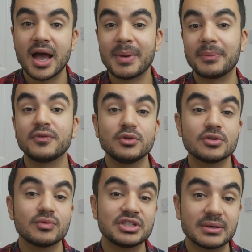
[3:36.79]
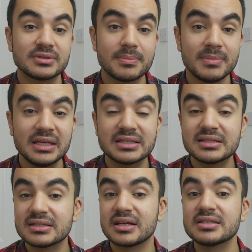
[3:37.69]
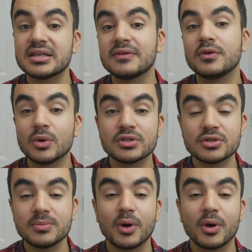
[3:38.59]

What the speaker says: I'm happy for you to reach out to me to discuss it if you want to,